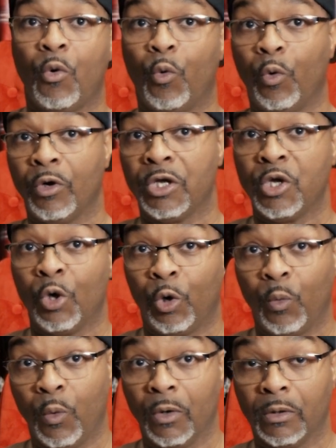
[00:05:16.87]
or
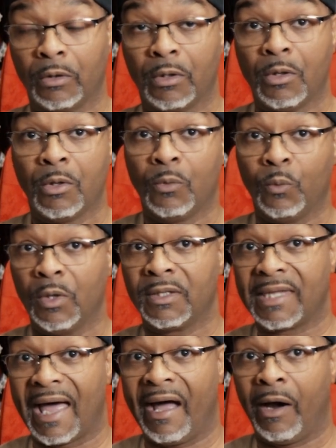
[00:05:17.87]
your work
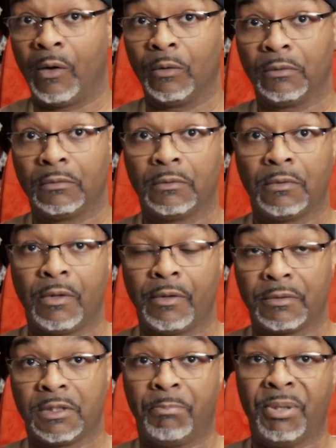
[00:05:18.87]
without
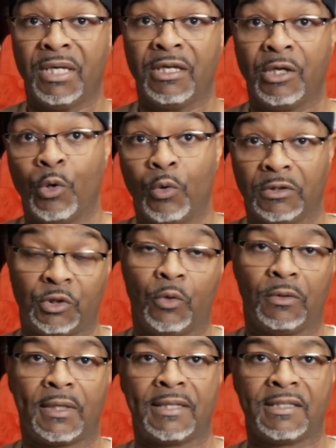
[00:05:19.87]
depending on,
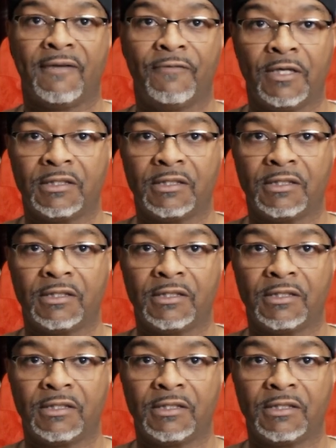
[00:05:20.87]
so say for